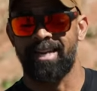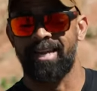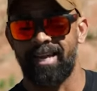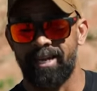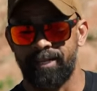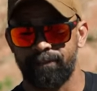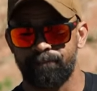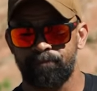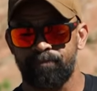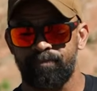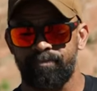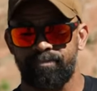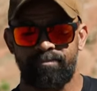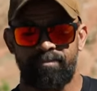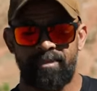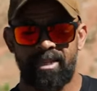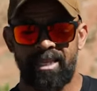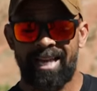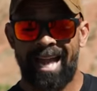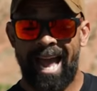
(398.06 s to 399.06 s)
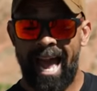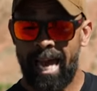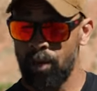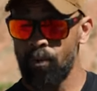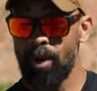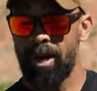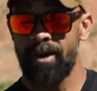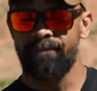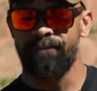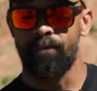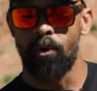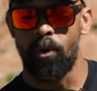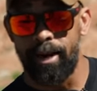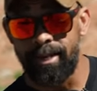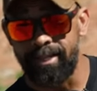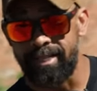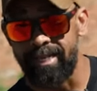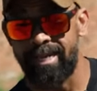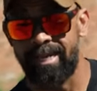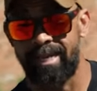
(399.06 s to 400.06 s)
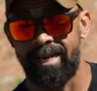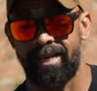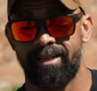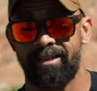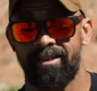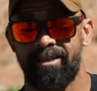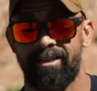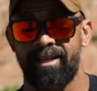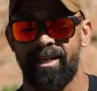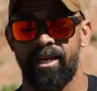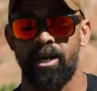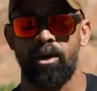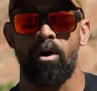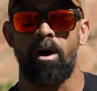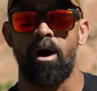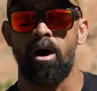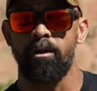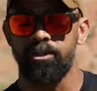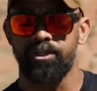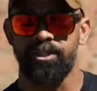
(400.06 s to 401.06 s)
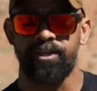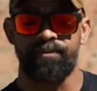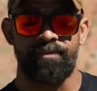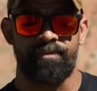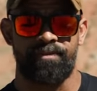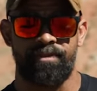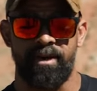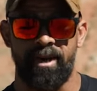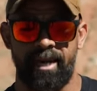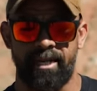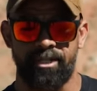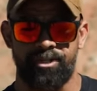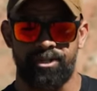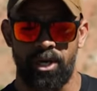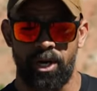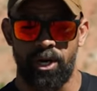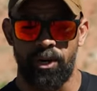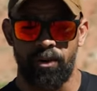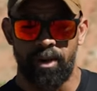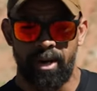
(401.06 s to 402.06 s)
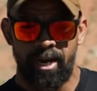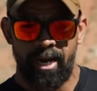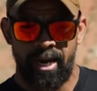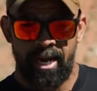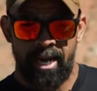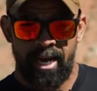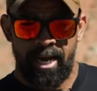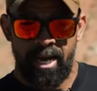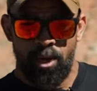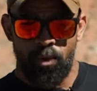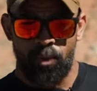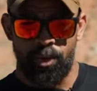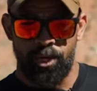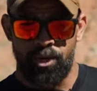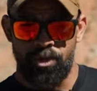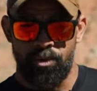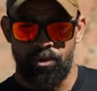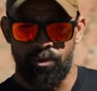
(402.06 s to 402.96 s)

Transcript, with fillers: the hit? How do I avoid the hit? You know, all those different things. So when